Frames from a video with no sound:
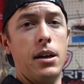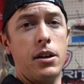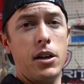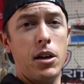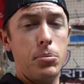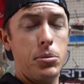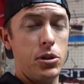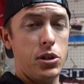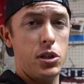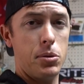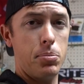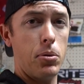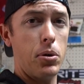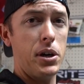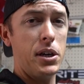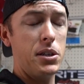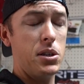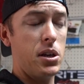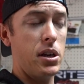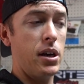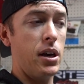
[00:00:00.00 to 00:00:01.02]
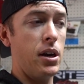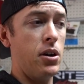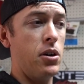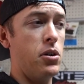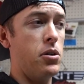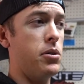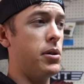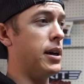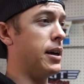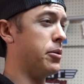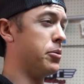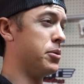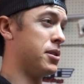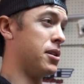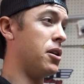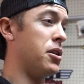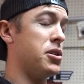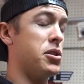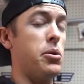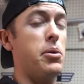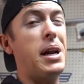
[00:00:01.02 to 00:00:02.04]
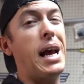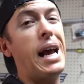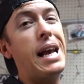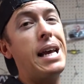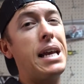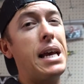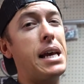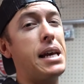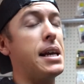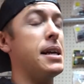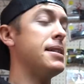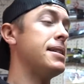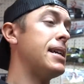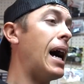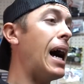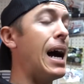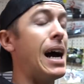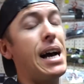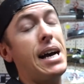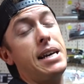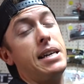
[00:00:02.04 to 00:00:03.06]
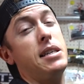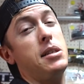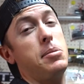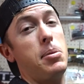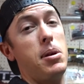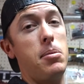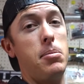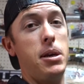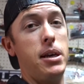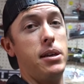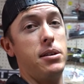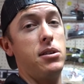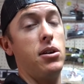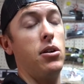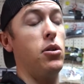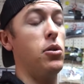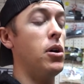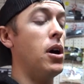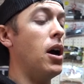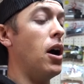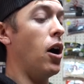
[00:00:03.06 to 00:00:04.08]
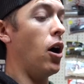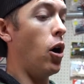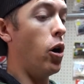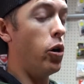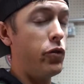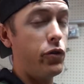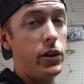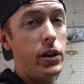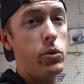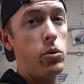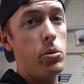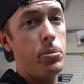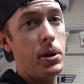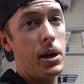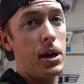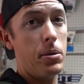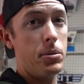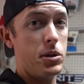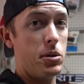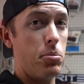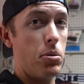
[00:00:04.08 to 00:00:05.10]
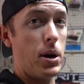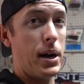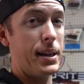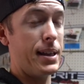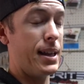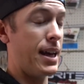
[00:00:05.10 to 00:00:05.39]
a couple of springs ago. It was also an 8.8. It tied his PB. So hopefully we'll be able to break